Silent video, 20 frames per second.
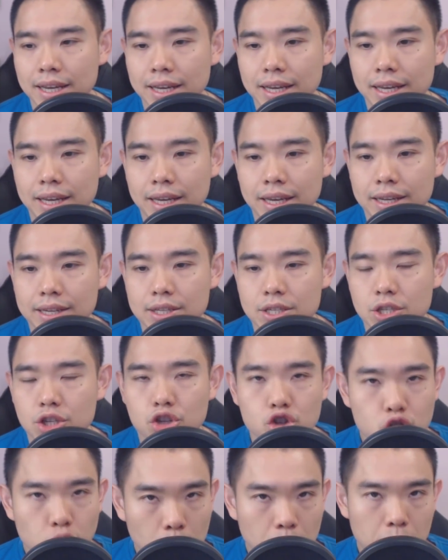a
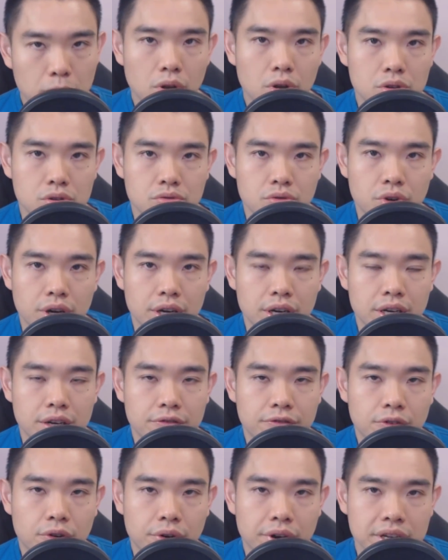stop loss, right, in the
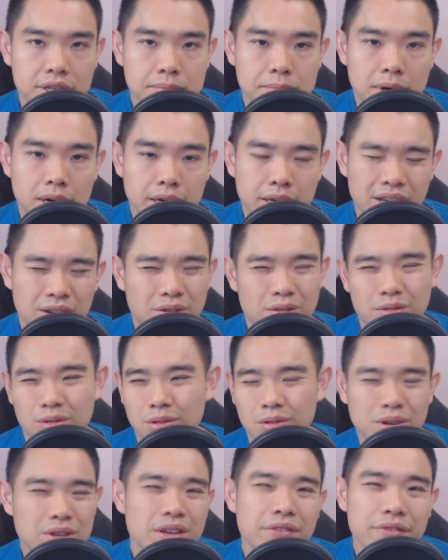Forex market
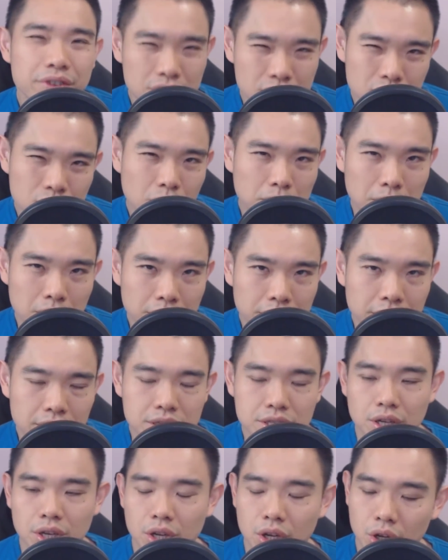or even the stock
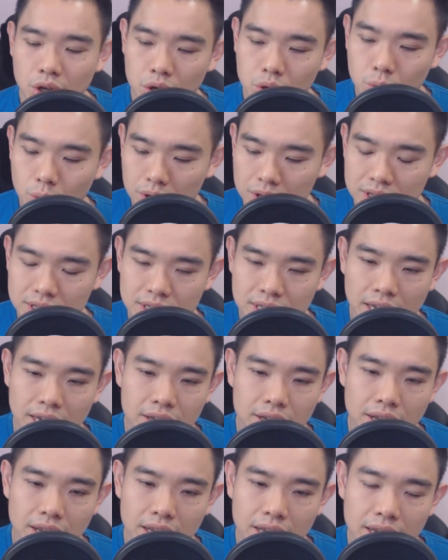markets, you want to
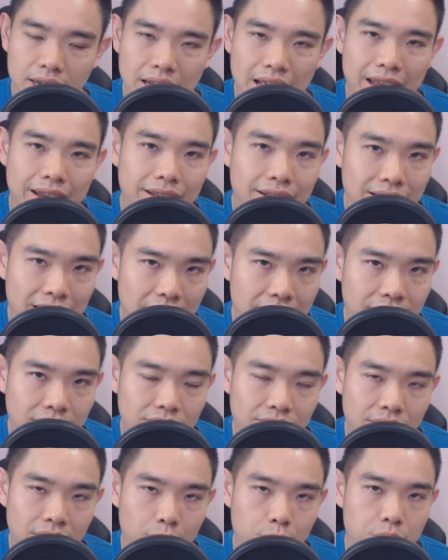set it at a
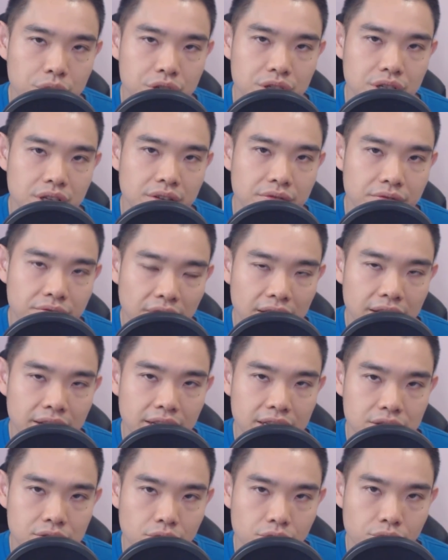level, right, which
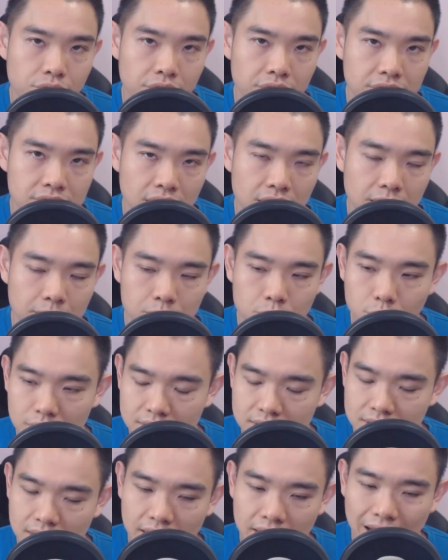invalidates your trading setup. You want to
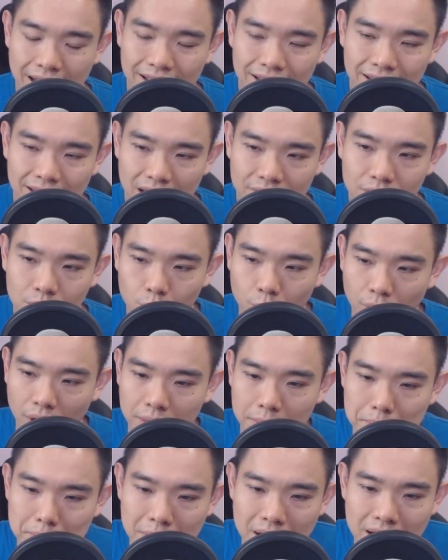set it at a level where
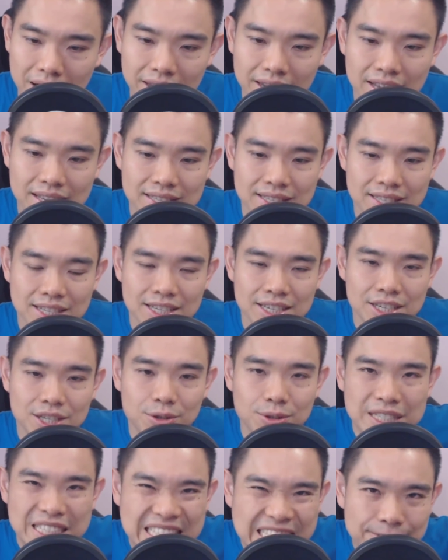the market has,
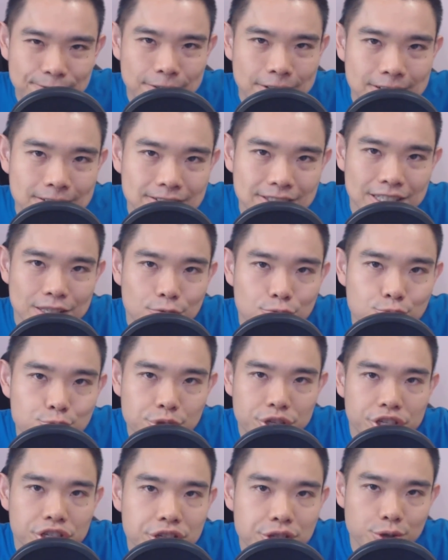difficulty
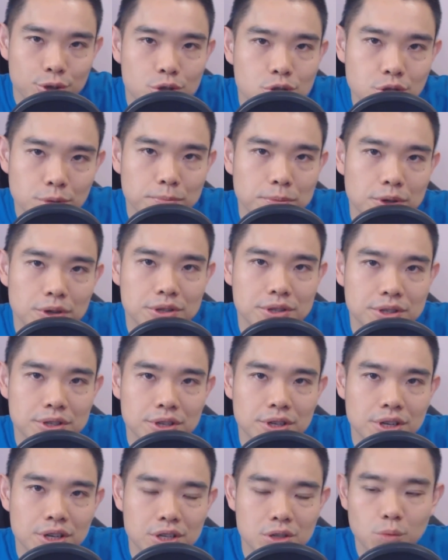reaching your stop loss.
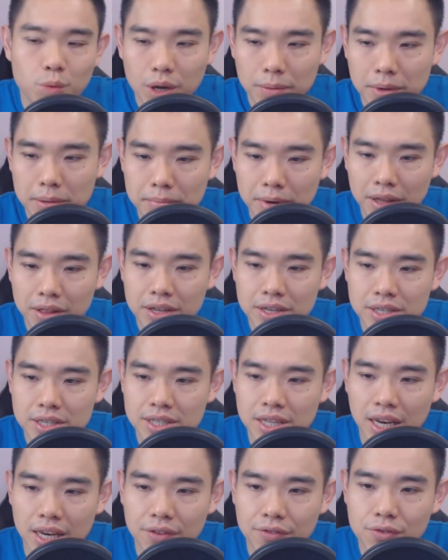So what I mean by this is
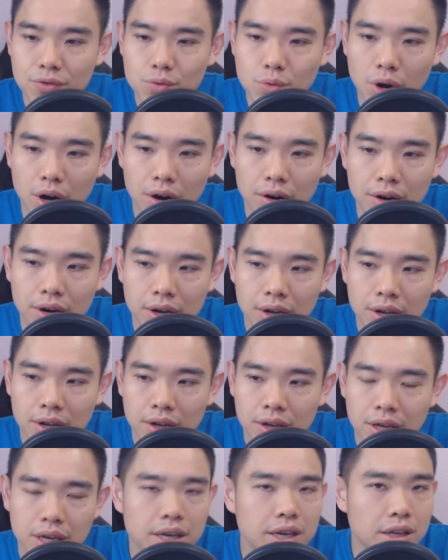that if you are
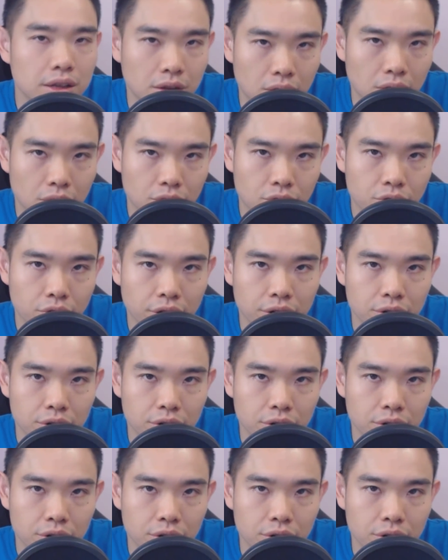in a long trade,